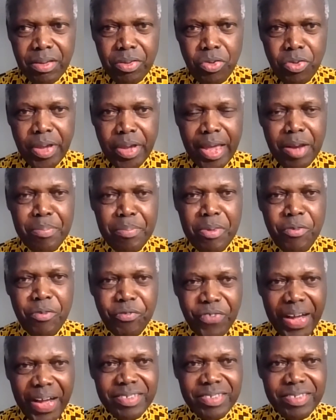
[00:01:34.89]
You can be
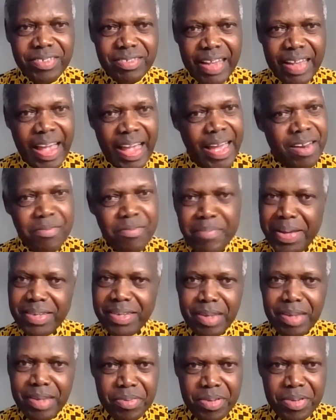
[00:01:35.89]
fast and
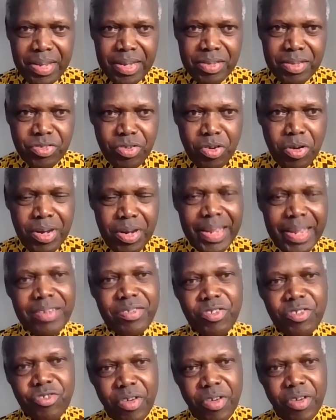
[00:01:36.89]
mess up things, so
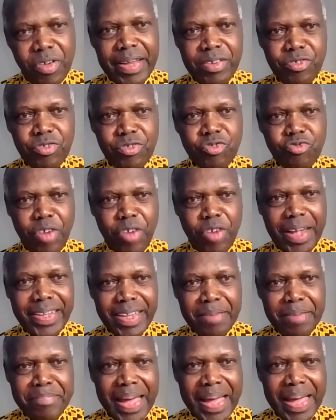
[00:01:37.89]
let's try to
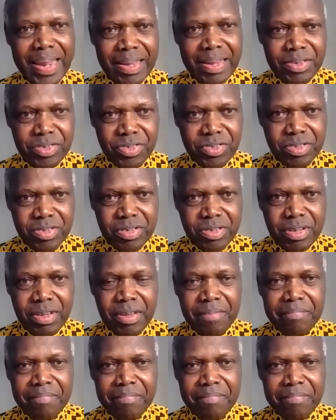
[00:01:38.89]
strike a balance.